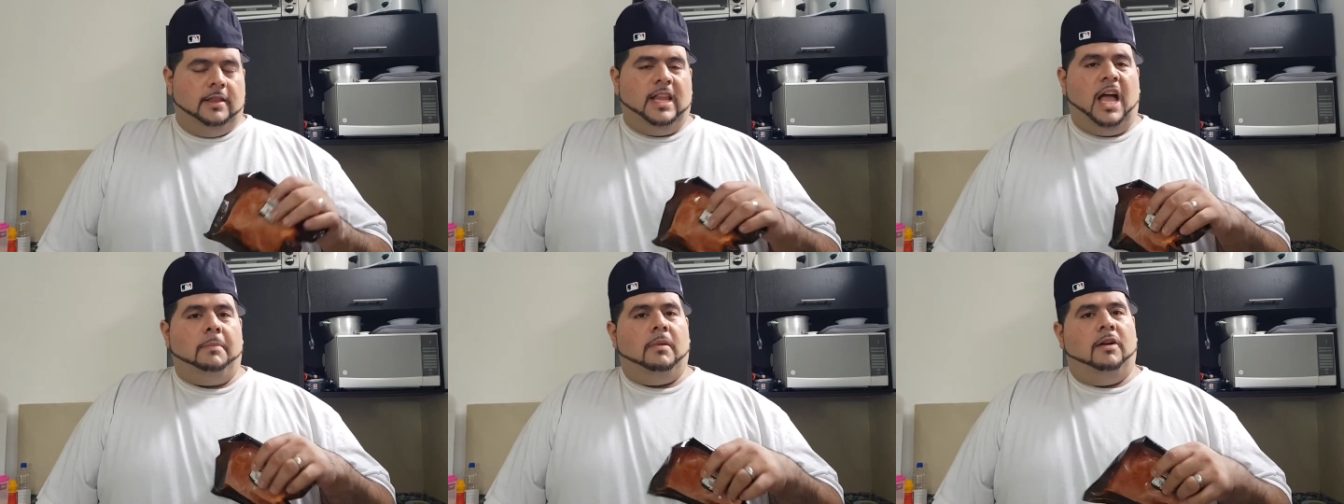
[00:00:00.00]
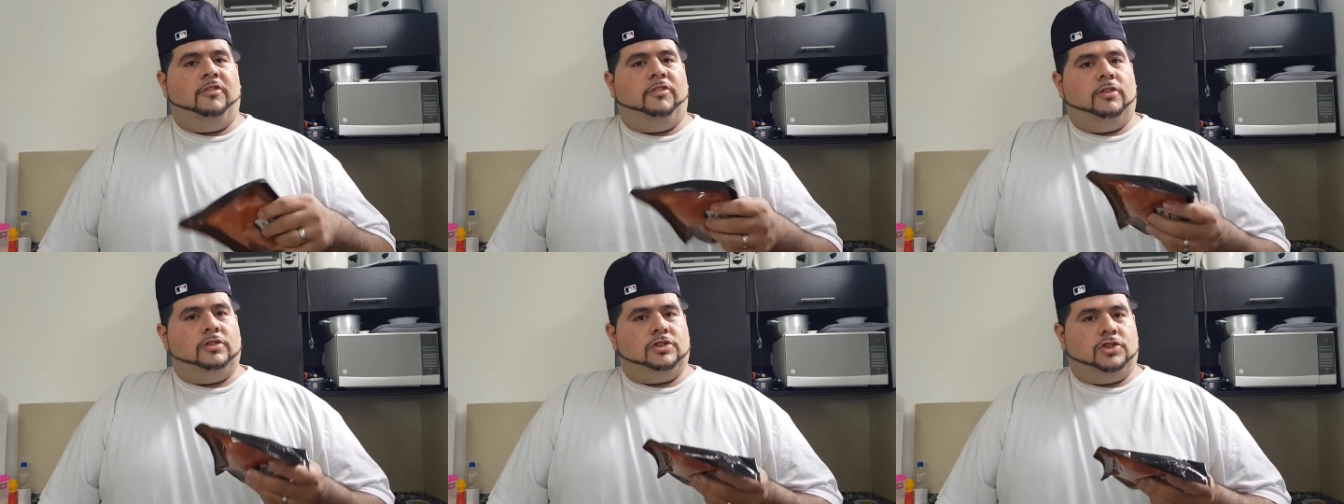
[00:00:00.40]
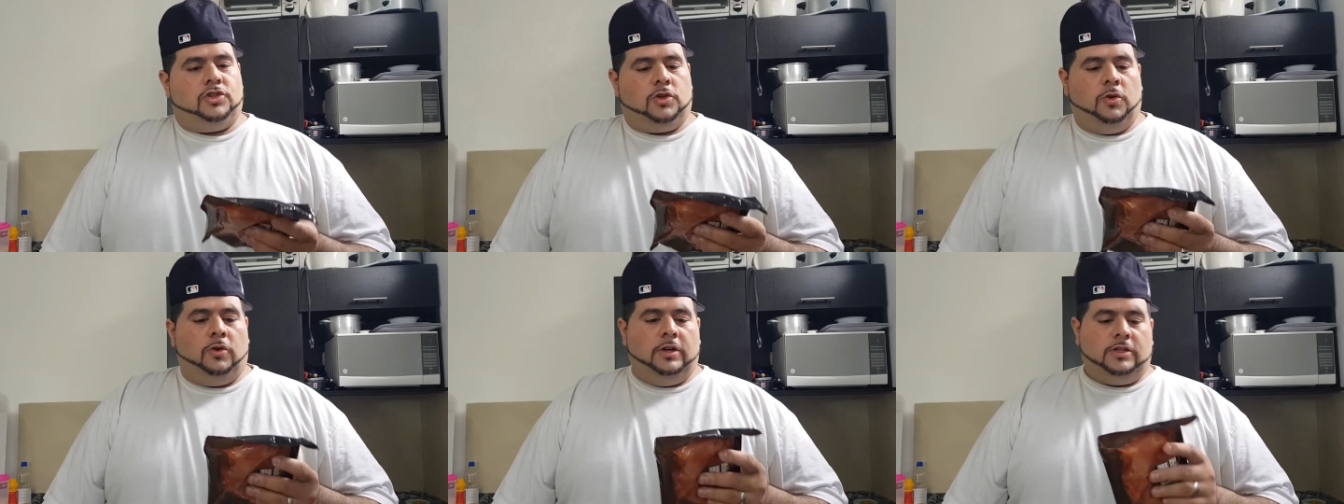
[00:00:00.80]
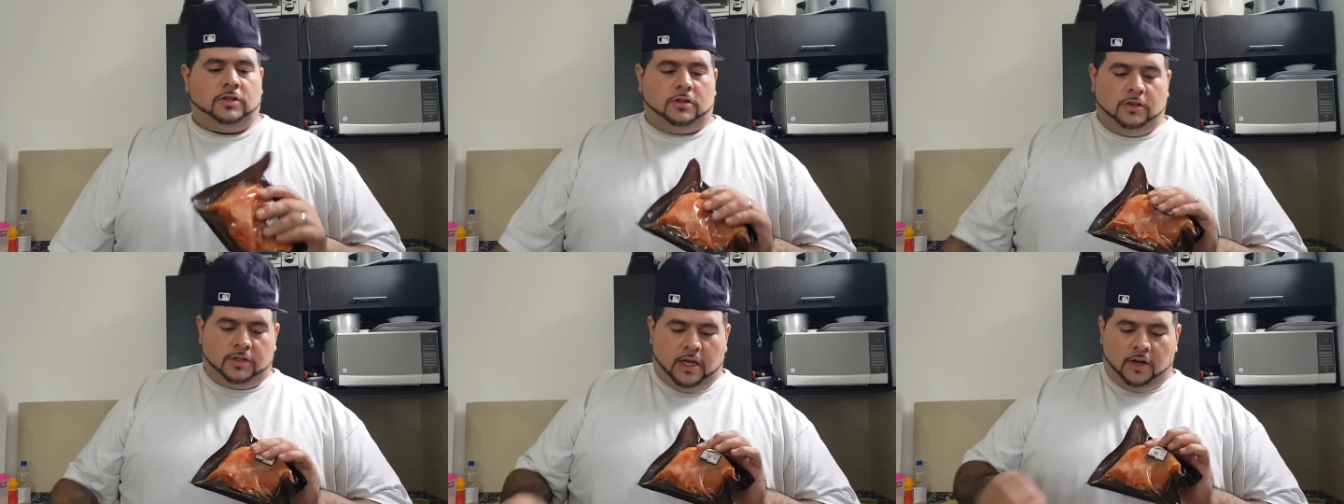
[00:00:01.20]
Not my first choice
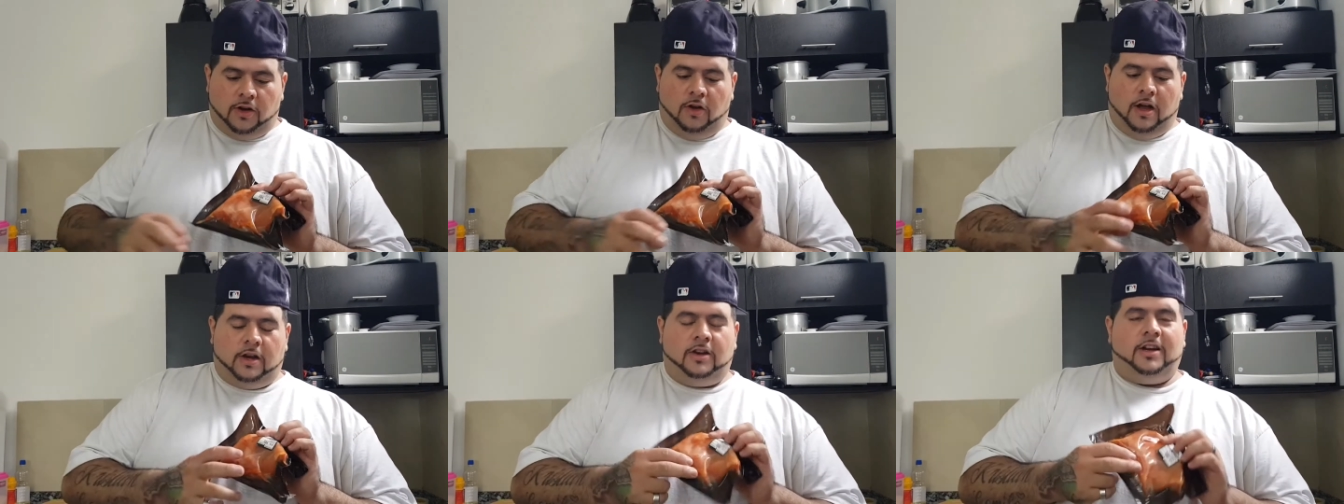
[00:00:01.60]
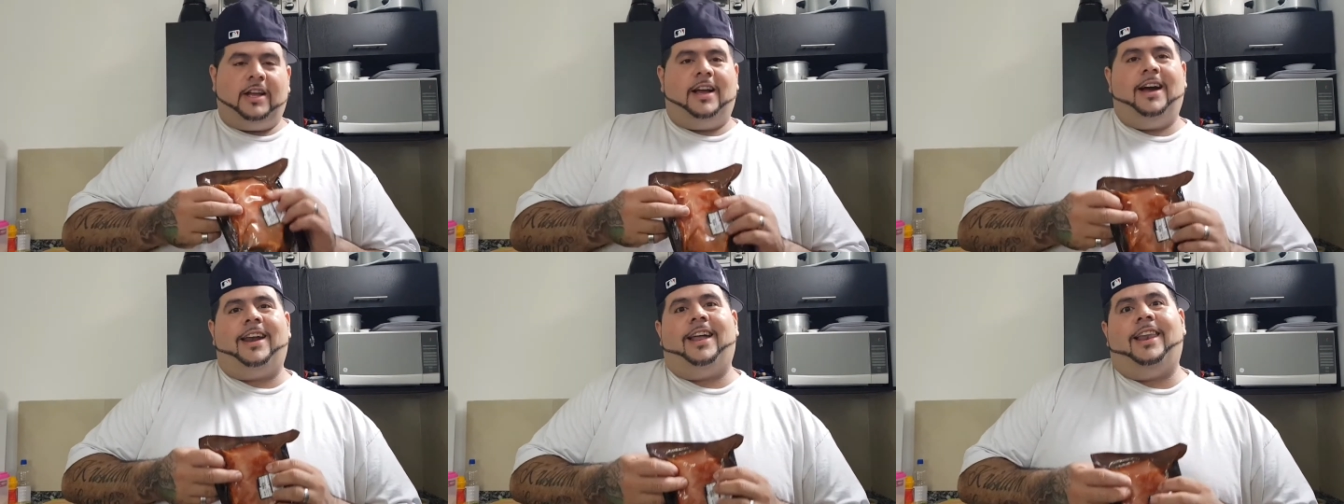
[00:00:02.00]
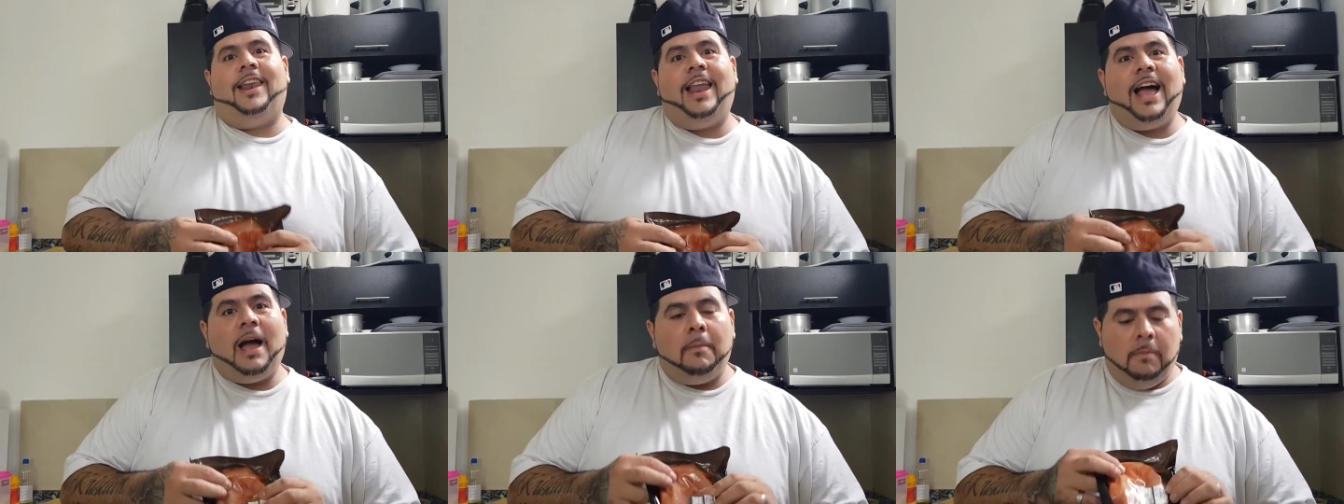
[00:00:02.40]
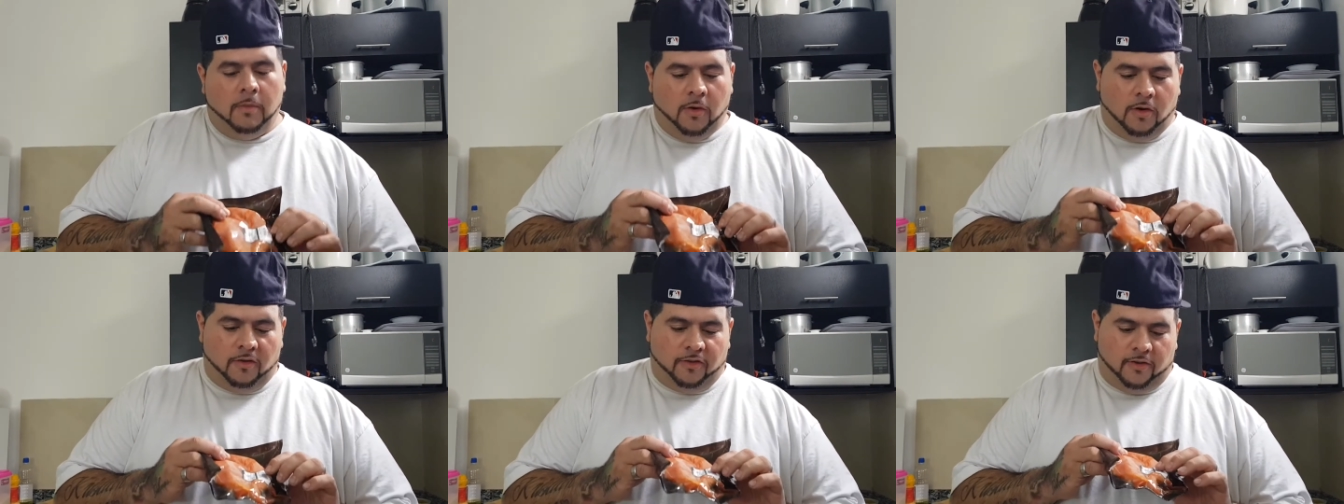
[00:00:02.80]
because I know I could have got a lot
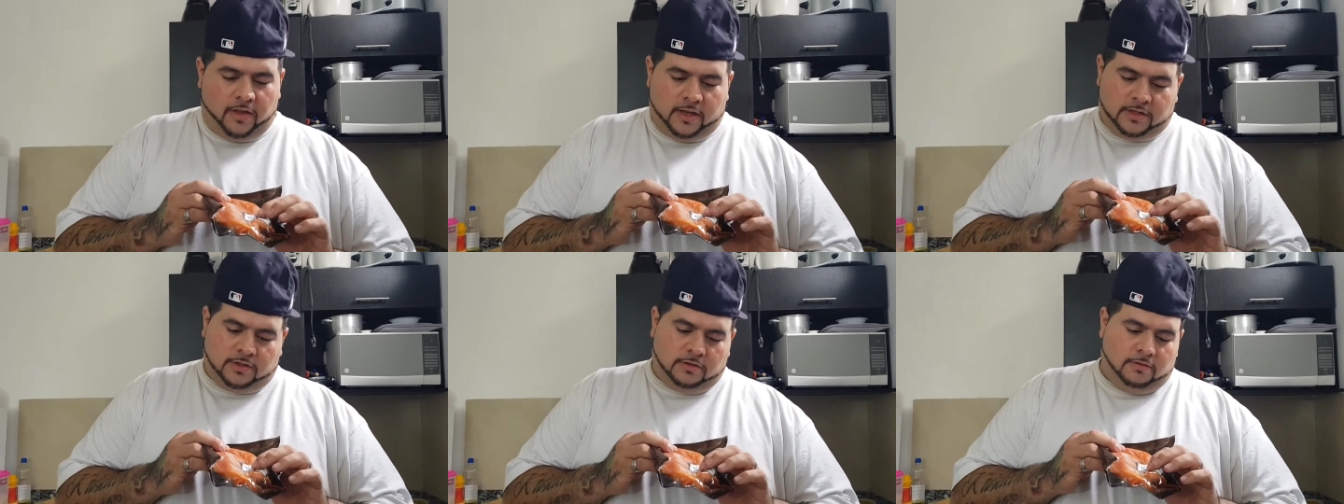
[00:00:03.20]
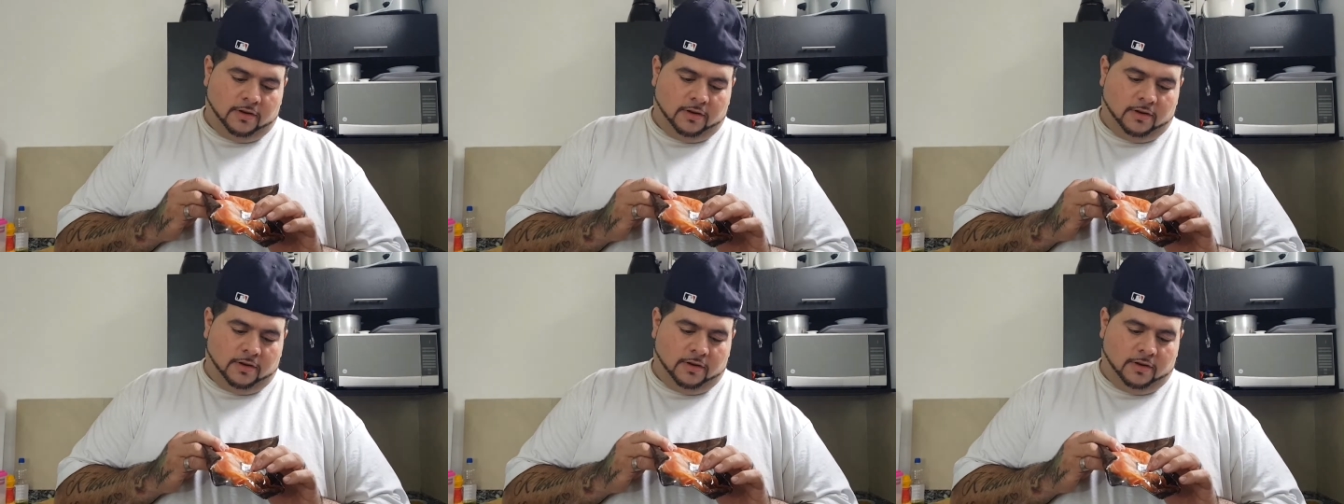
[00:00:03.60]
more for this